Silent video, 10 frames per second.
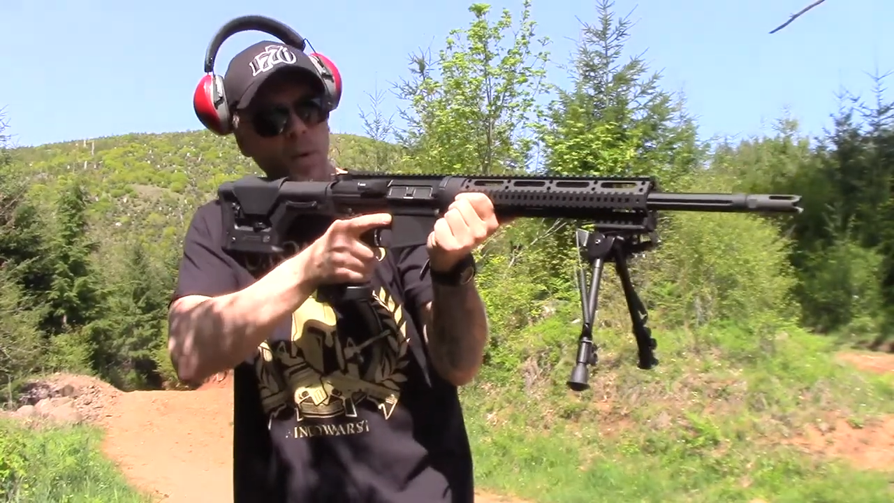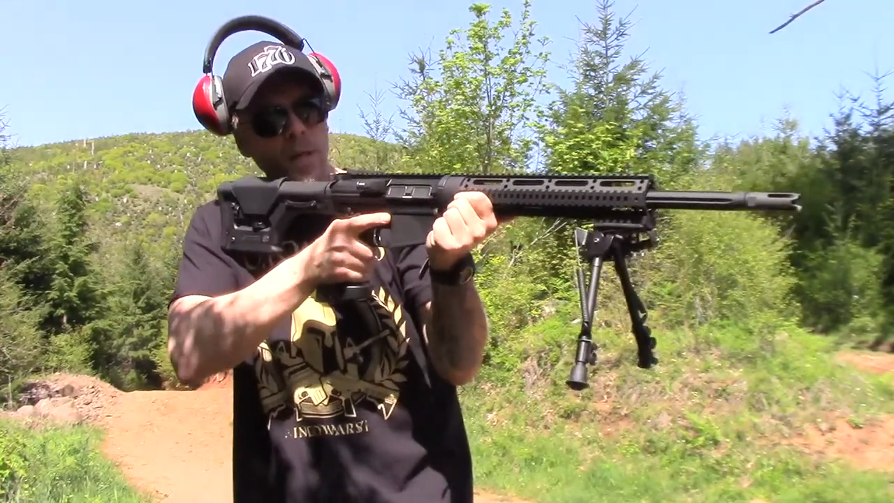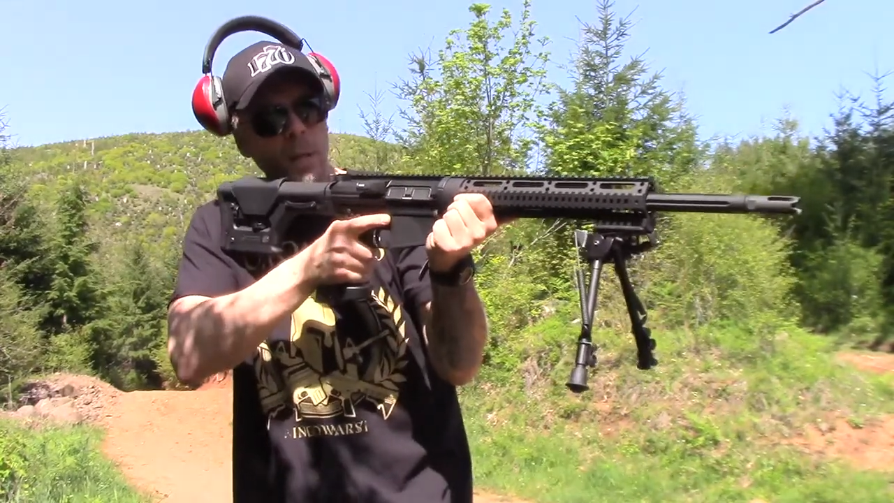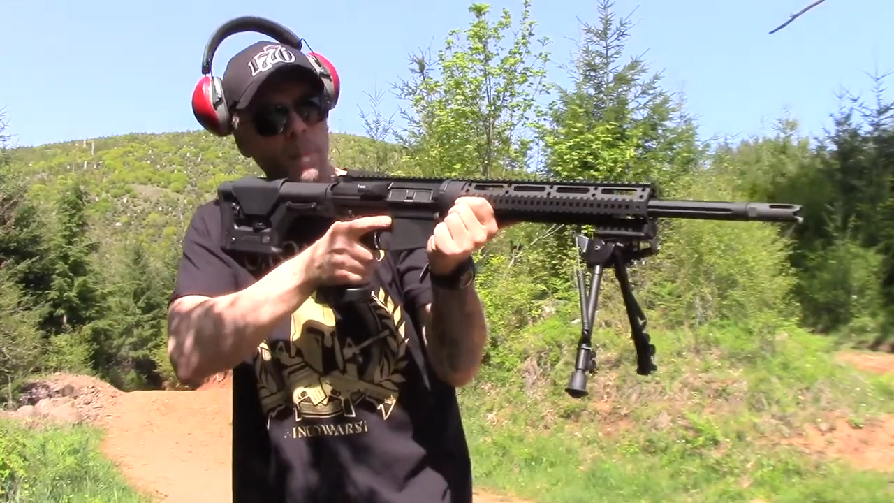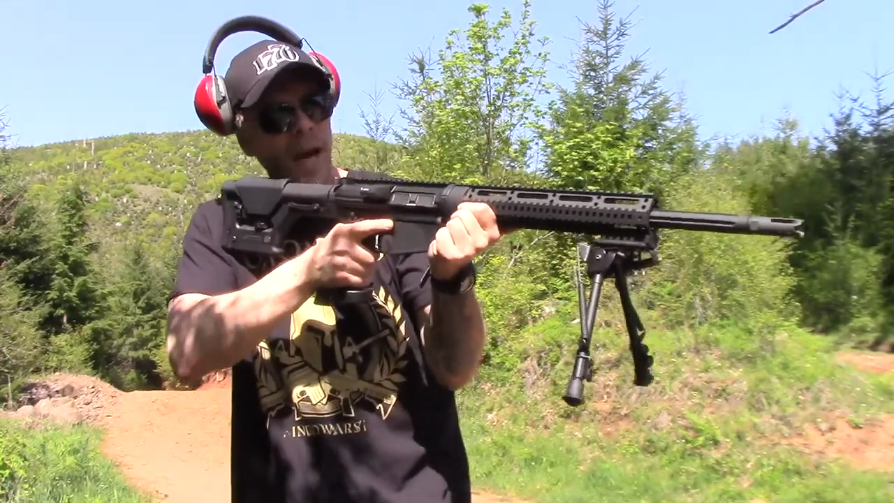right in
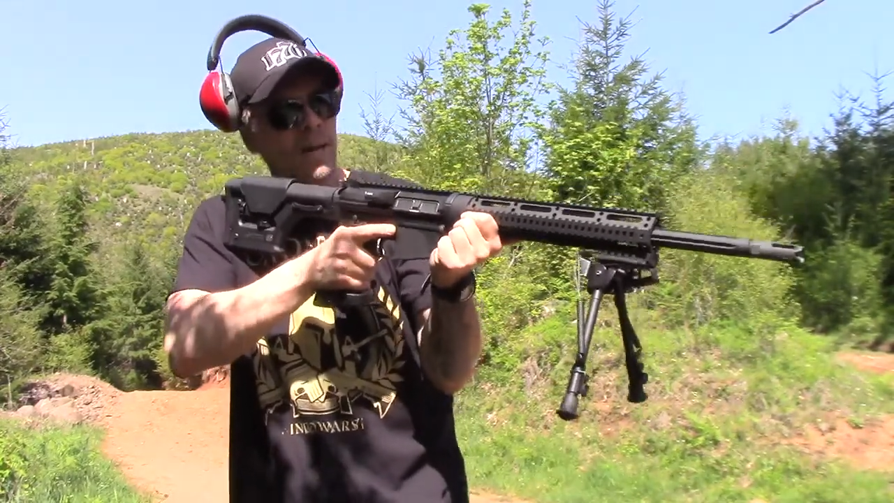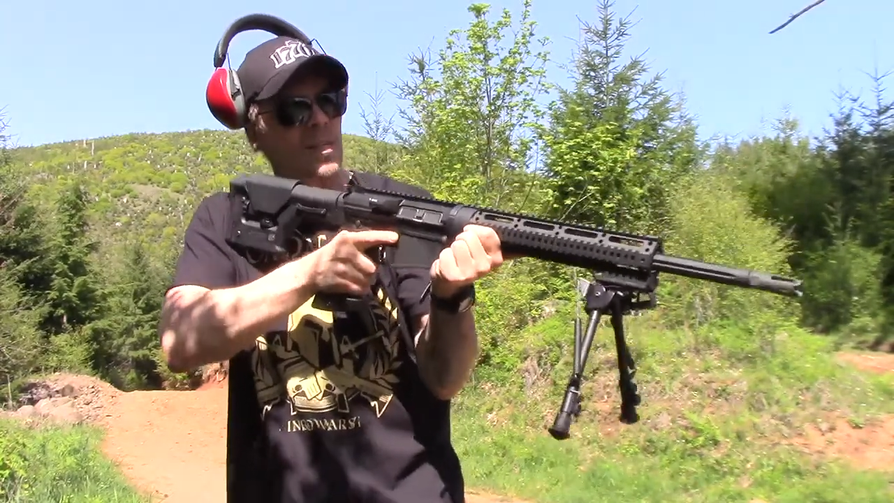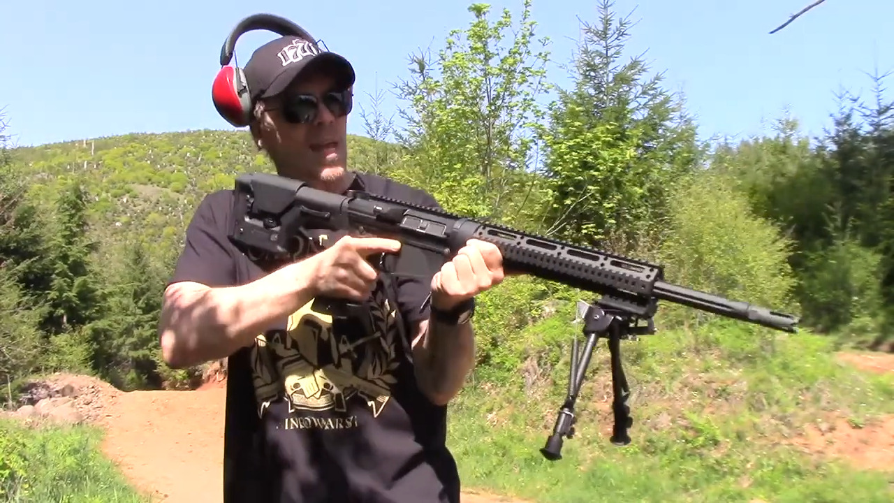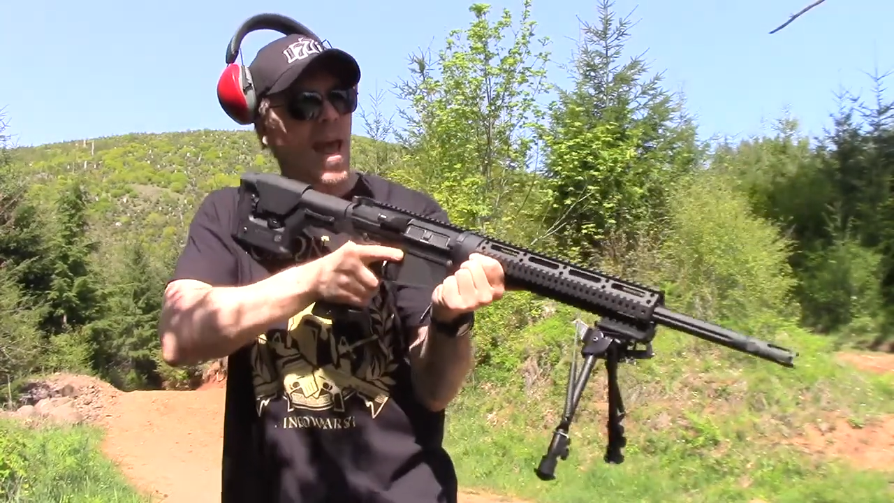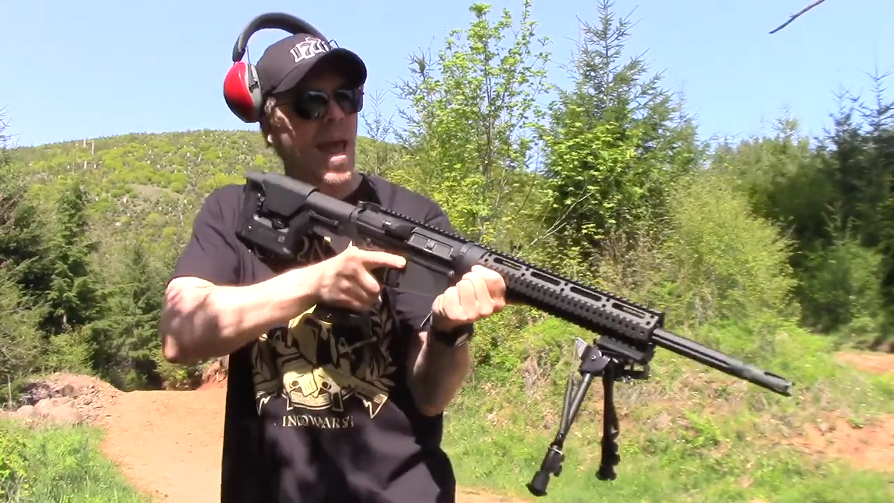the back of
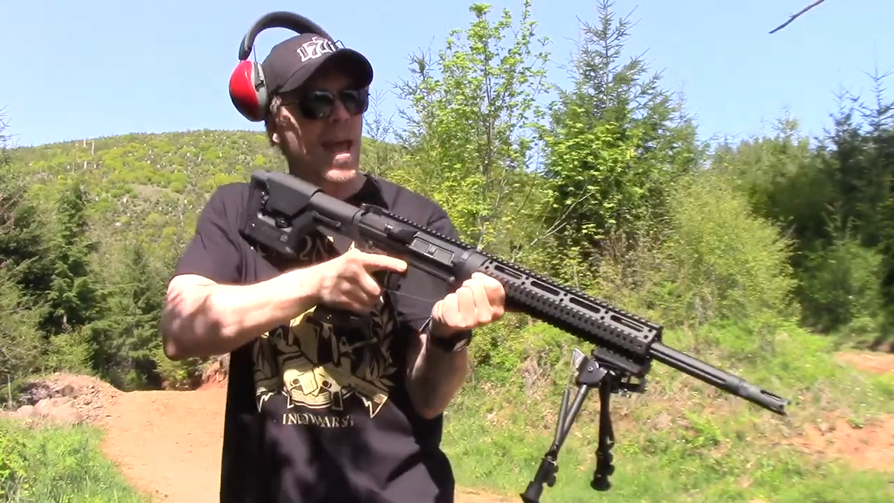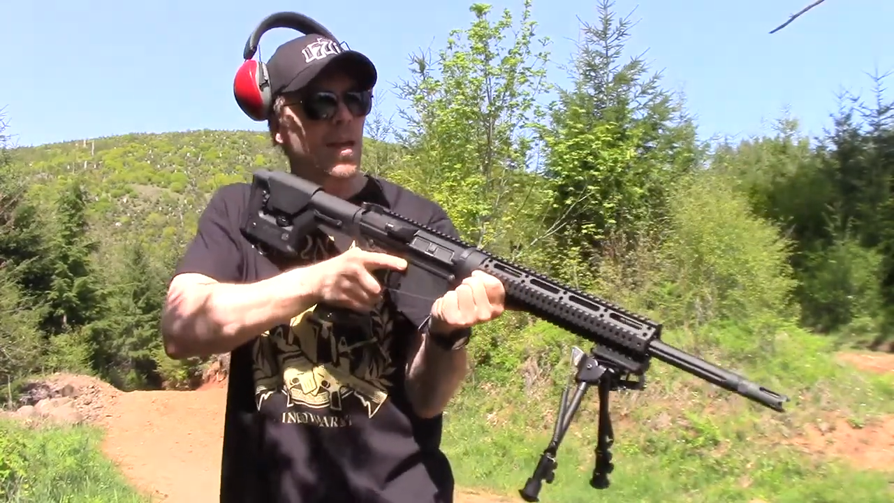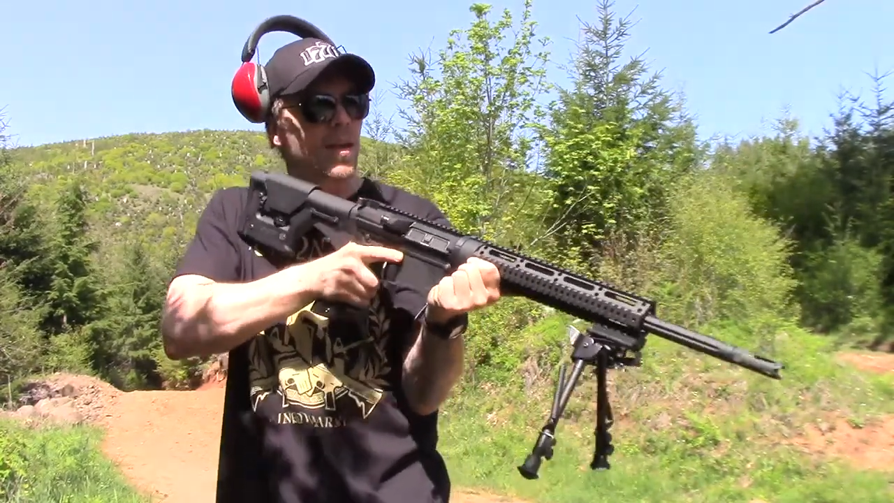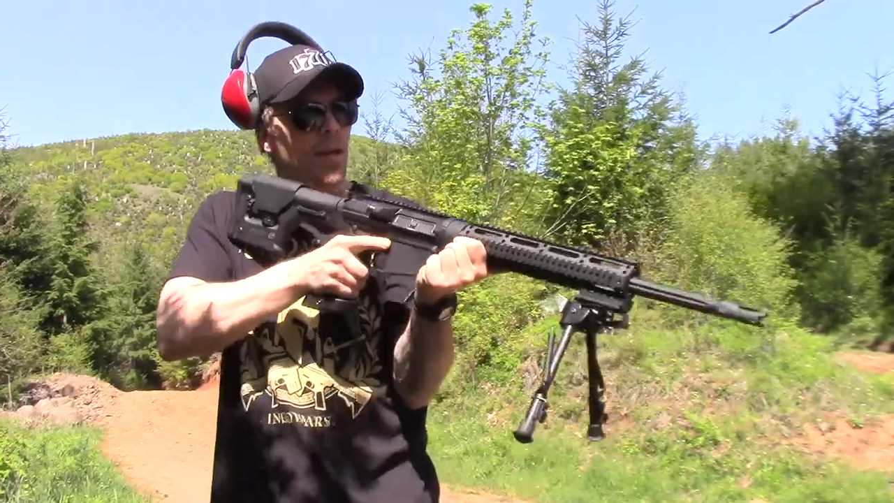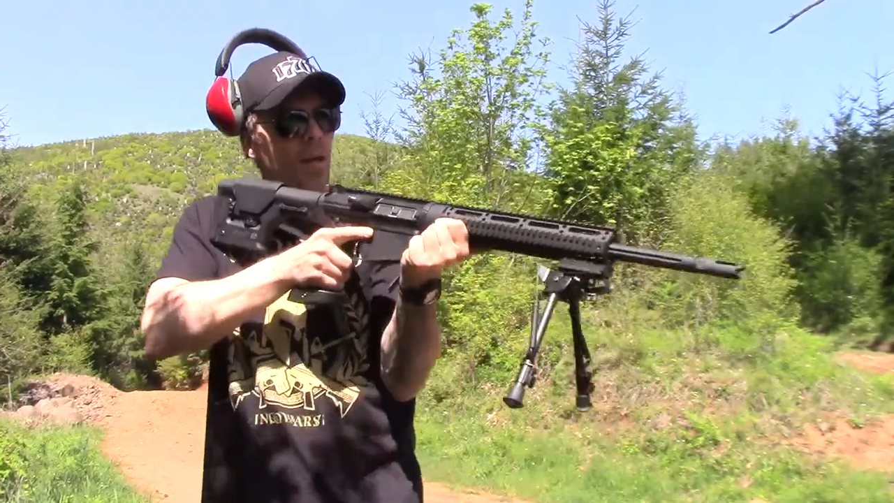his head.